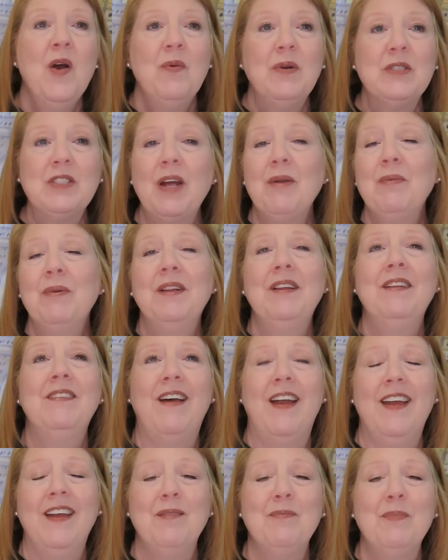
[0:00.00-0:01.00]
which I really
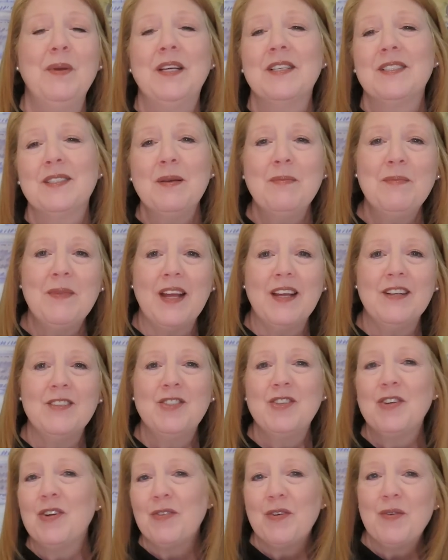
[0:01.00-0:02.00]
like, because some
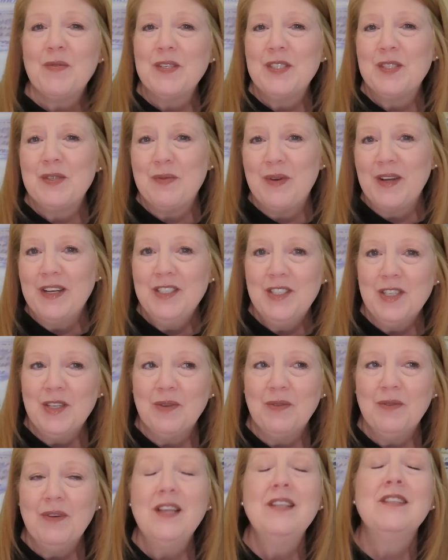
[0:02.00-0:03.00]
days you don't know what you want to
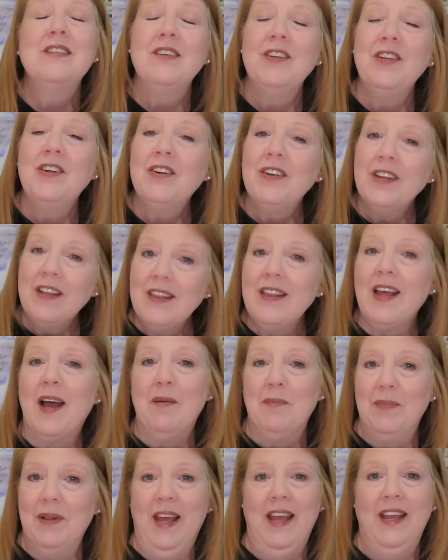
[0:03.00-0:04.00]
do until you're in
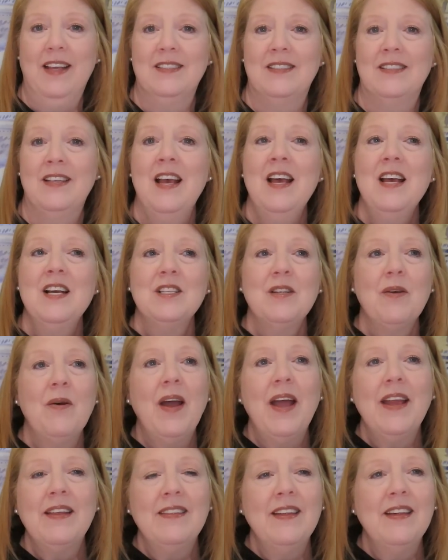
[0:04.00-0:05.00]
that place. So
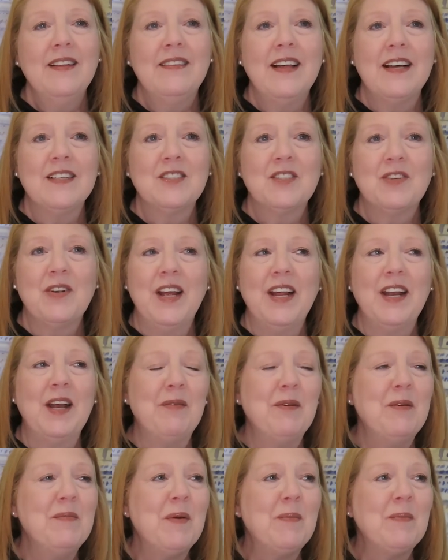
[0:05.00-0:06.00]
I think that's great. I
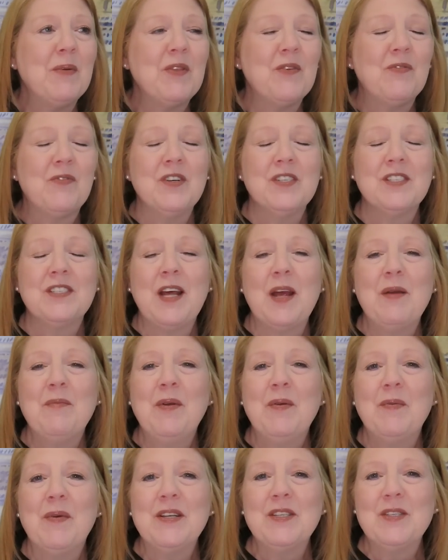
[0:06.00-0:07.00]
remember the first
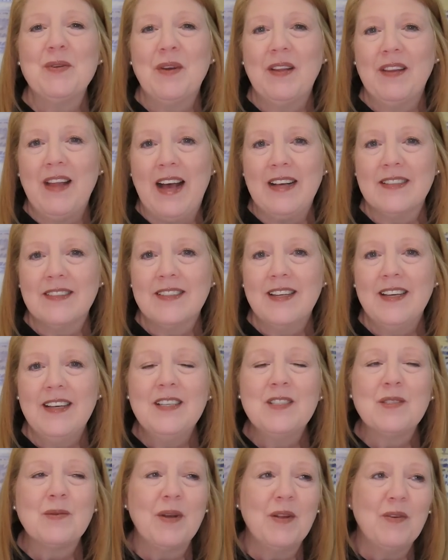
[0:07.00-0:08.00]
time we went to
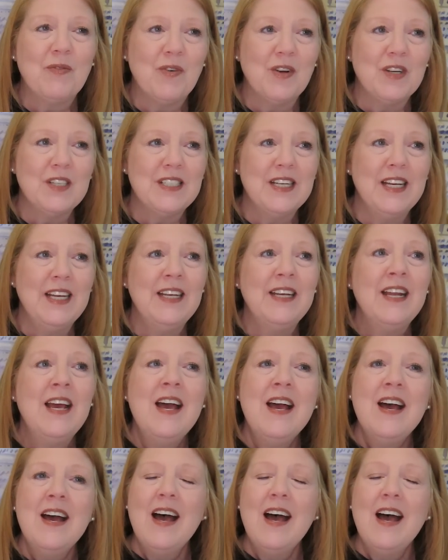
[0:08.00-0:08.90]
Alaska in 2014,